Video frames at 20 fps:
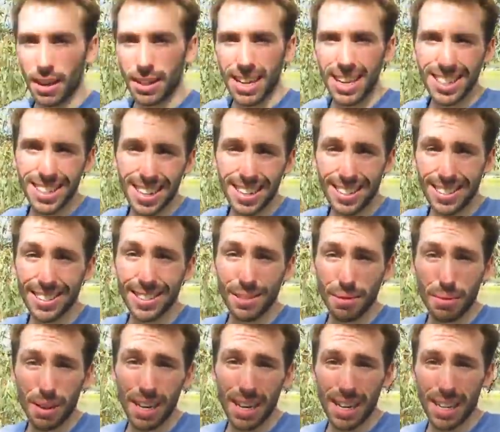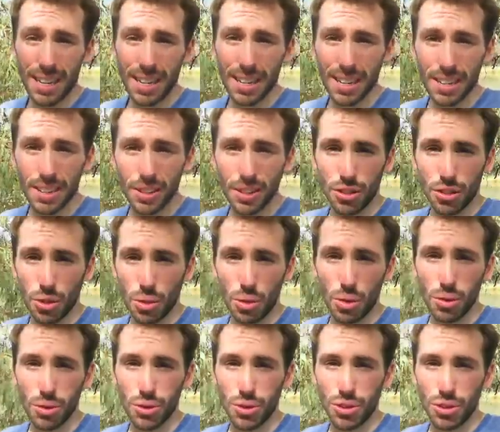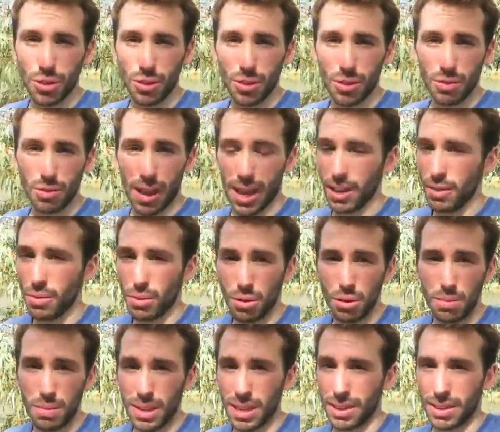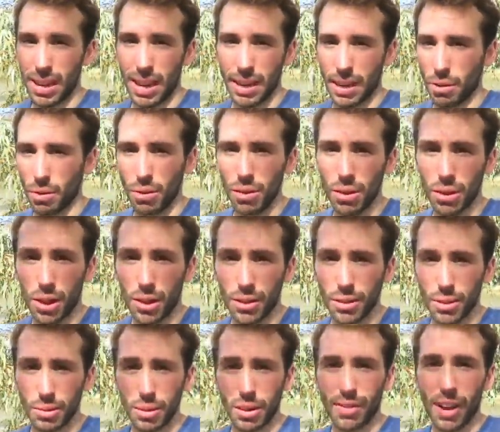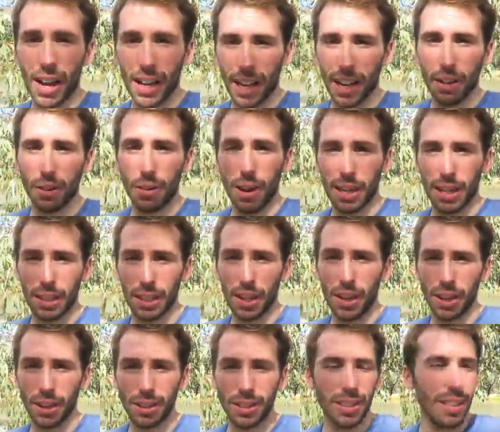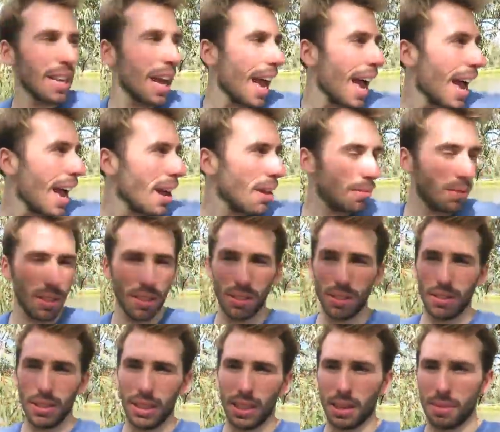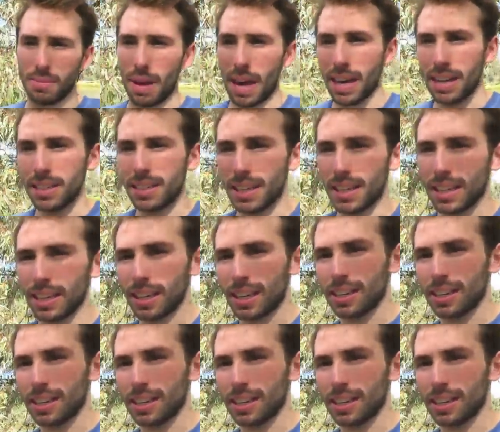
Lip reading: I dare say this is where George and Ruby and all the locals would have hung out quite a lot. It's absolutely amazing.